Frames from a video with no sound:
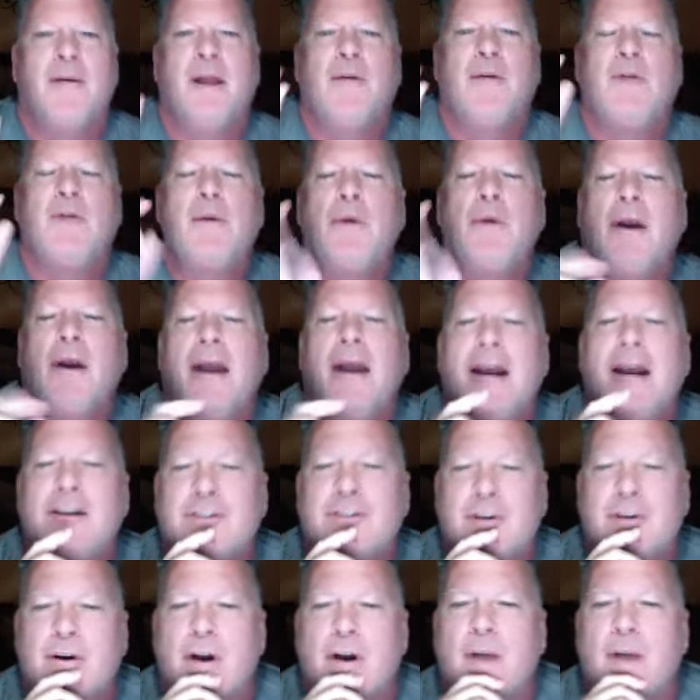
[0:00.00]
we were
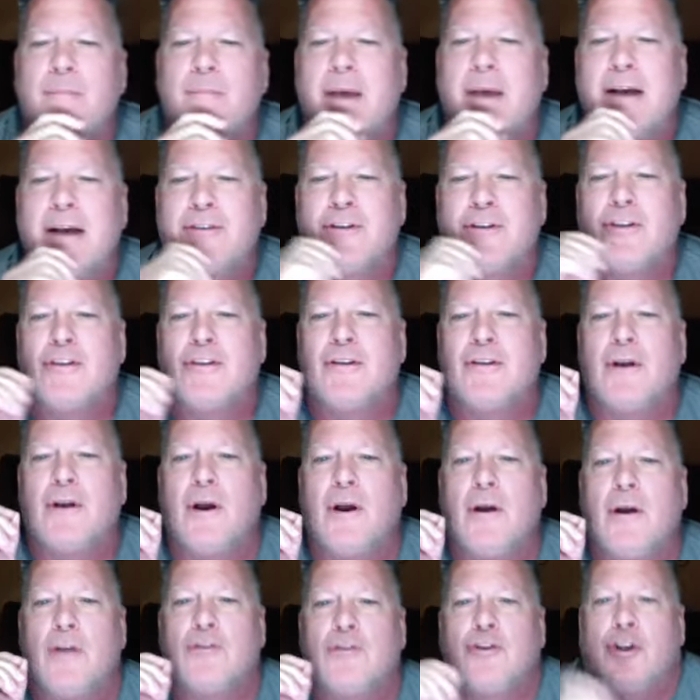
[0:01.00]
exert our muscles
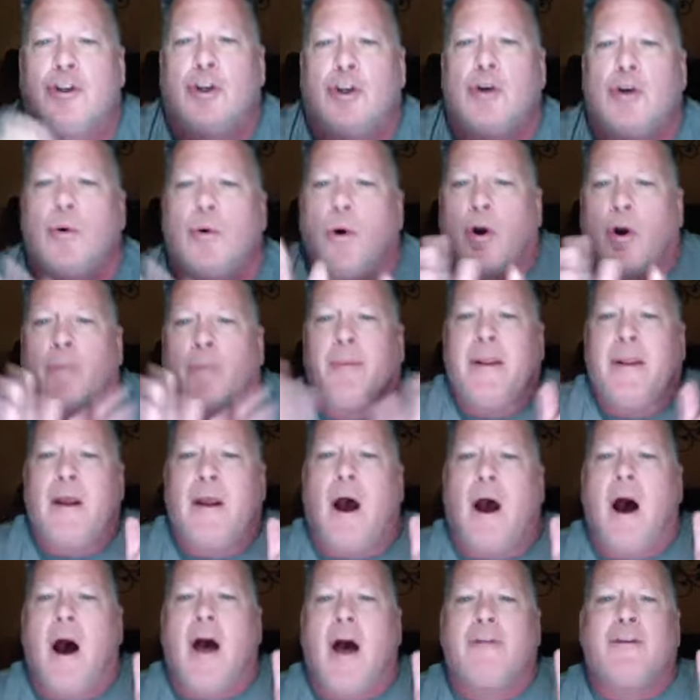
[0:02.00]
to or
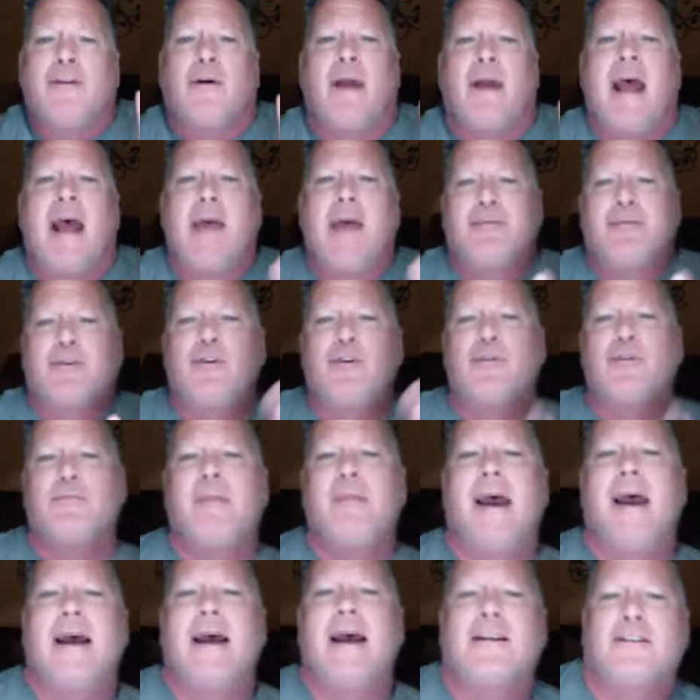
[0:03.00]
beyond their absolute
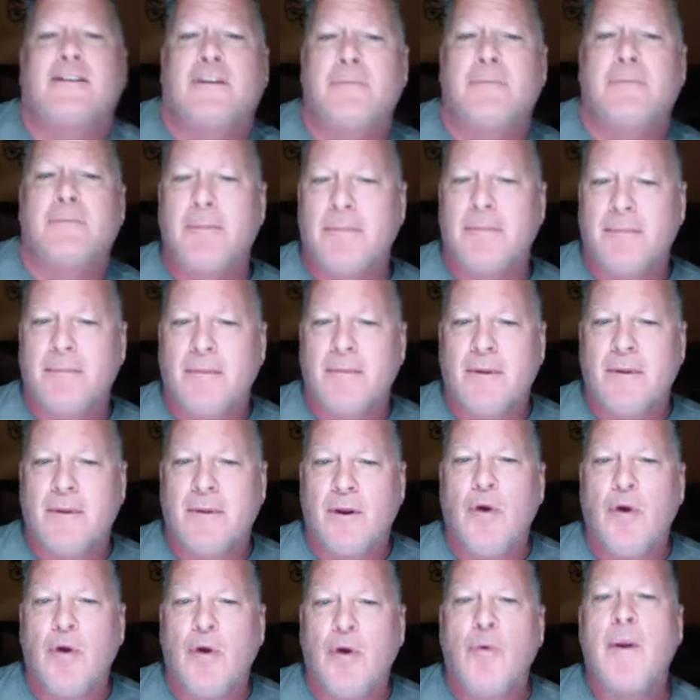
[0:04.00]
maximum
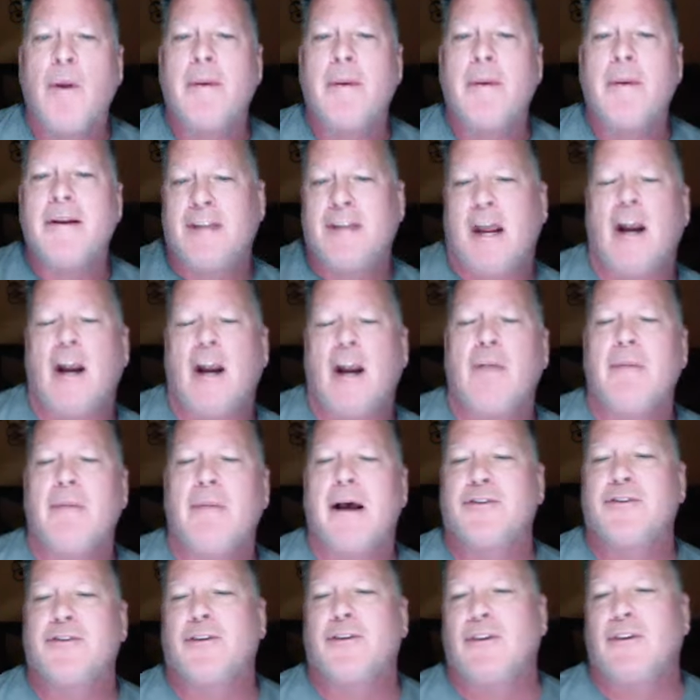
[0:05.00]
we would tear
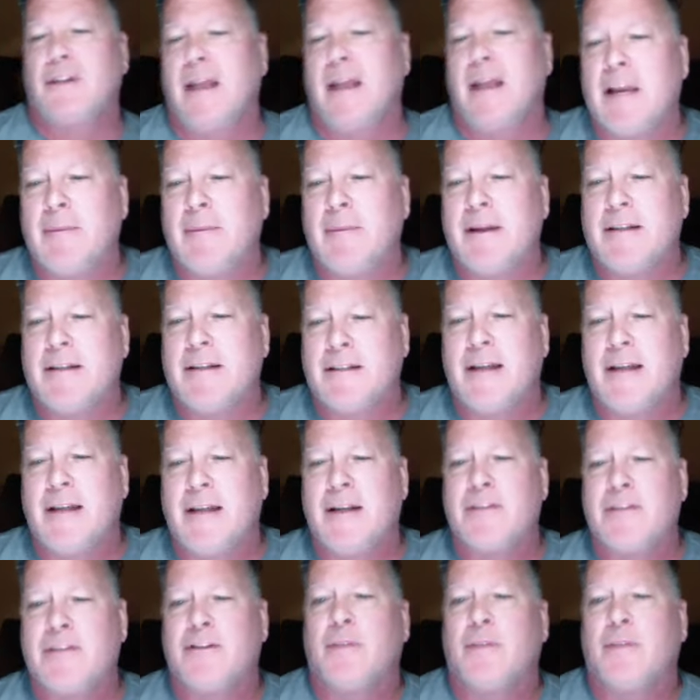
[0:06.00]
muscle, ligament,
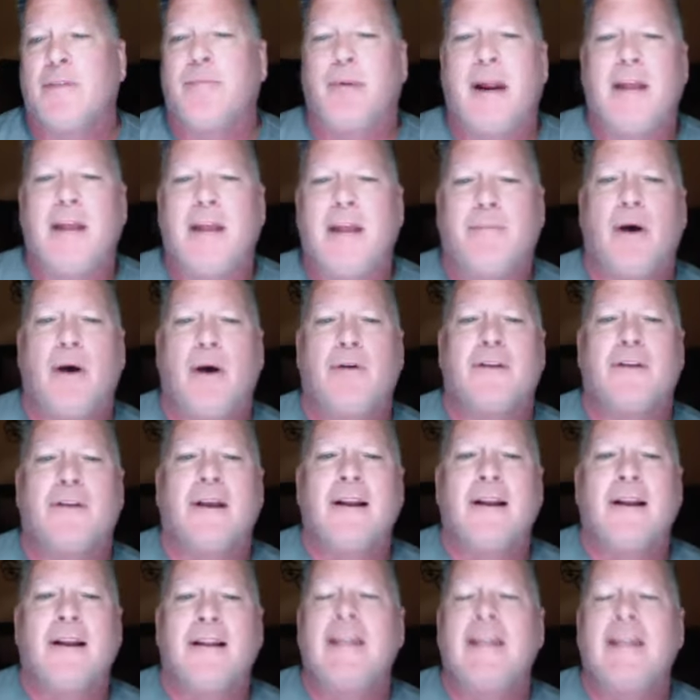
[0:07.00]
tendons, and break bones,
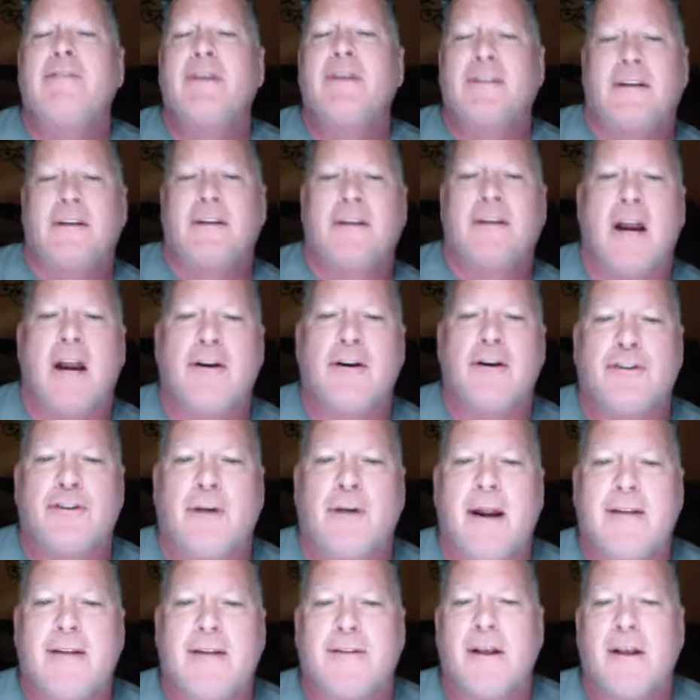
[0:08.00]
leave us in dire
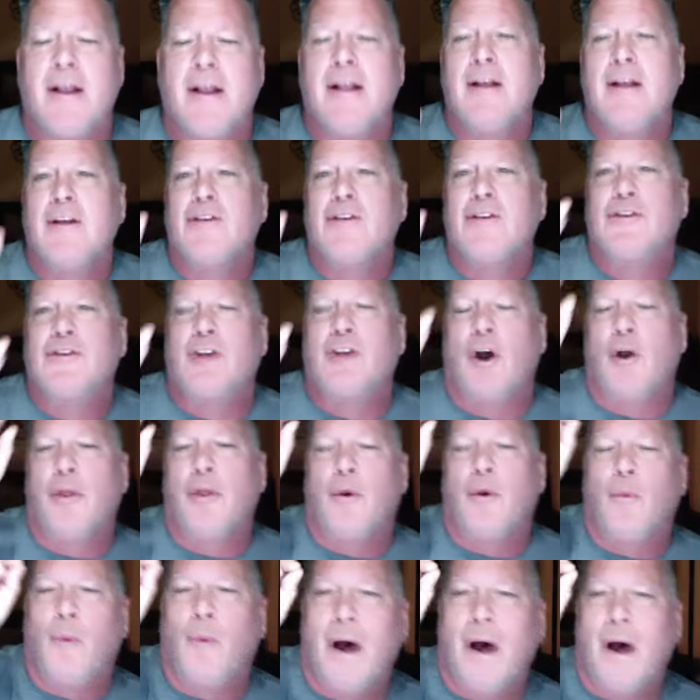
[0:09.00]
straits. So the
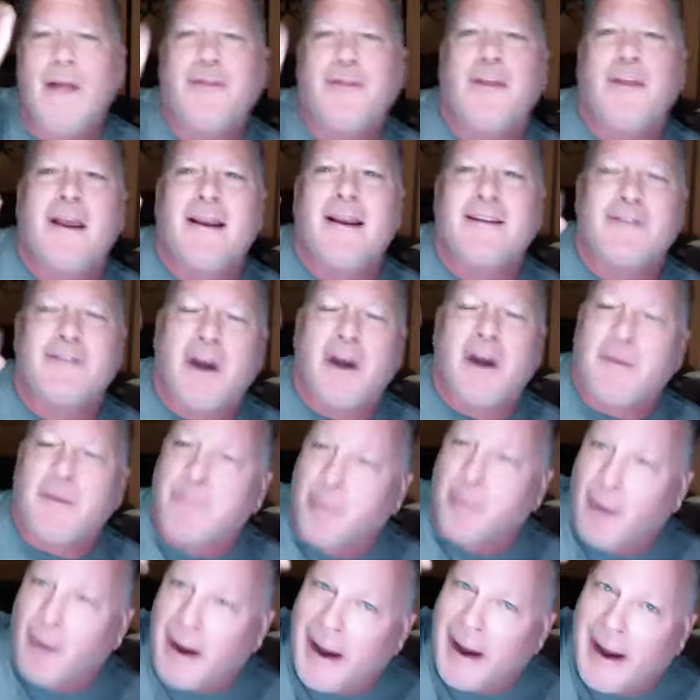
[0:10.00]
one thing is our
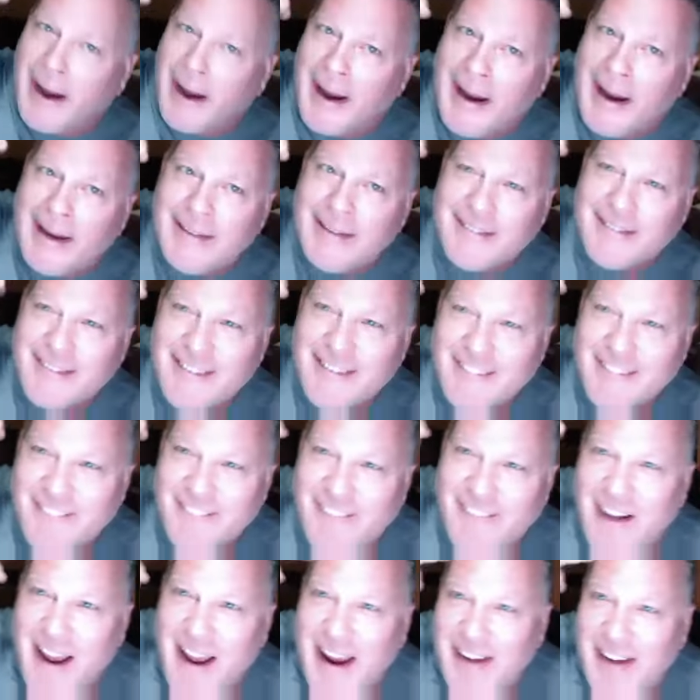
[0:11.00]
brains,
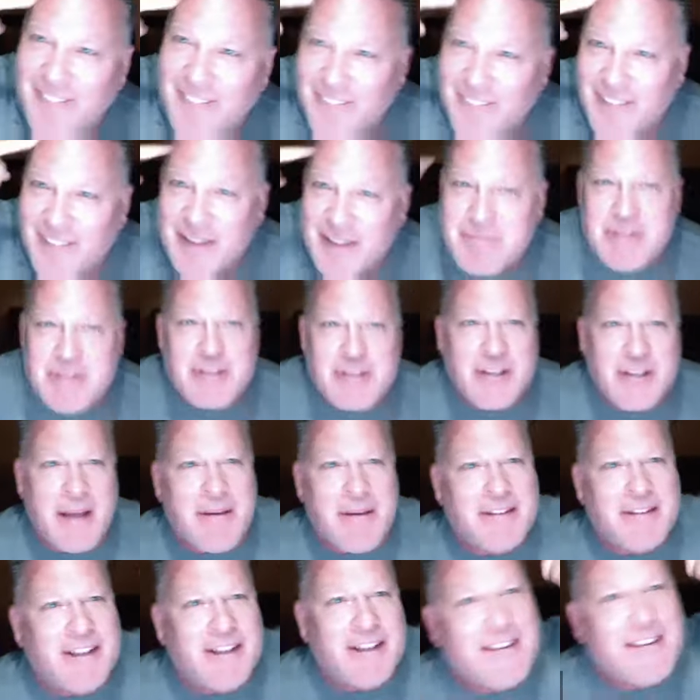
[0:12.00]
right? Like Mr.
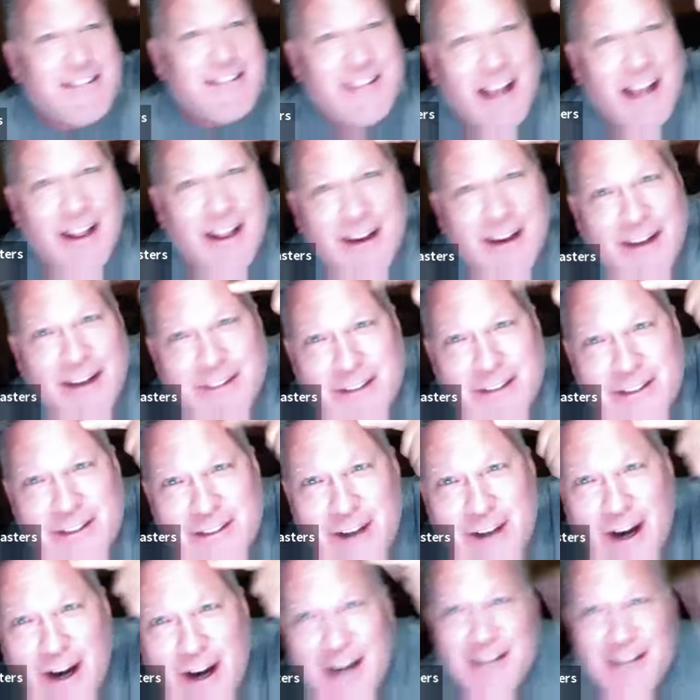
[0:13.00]
Thomas always telling us, it starts